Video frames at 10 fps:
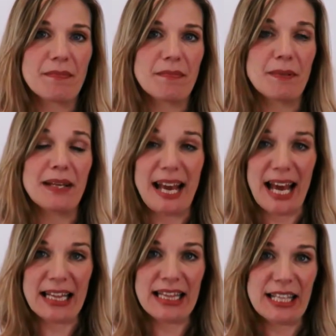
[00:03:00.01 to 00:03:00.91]
But
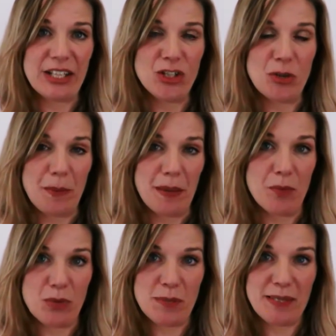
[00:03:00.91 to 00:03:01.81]
again, these should be more
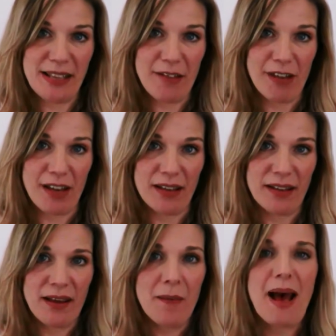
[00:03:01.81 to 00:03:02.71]
specific,
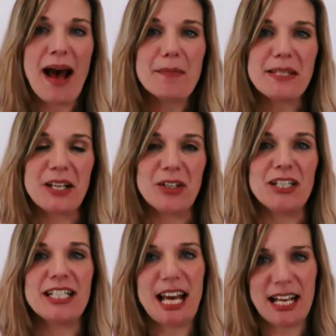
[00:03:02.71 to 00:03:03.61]
perhaps including
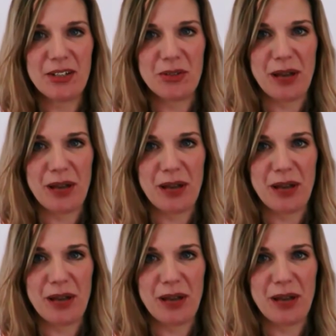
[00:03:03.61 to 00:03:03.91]
technical